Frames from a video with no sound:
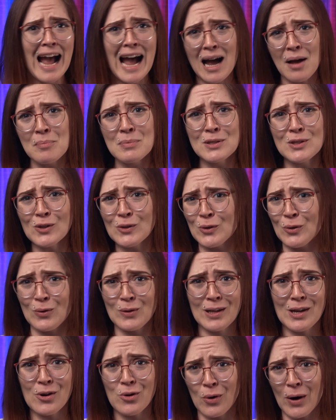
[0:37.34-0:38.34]

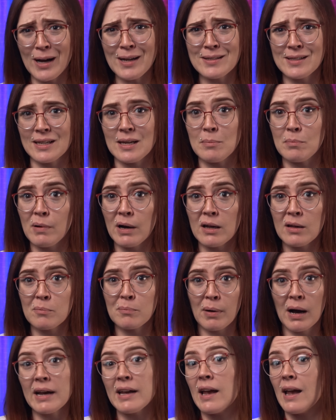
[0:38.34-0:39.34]
absolutely crazy, but
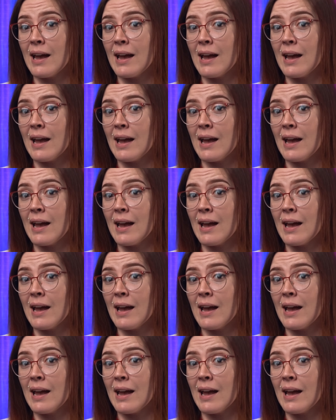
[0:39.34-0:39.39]
by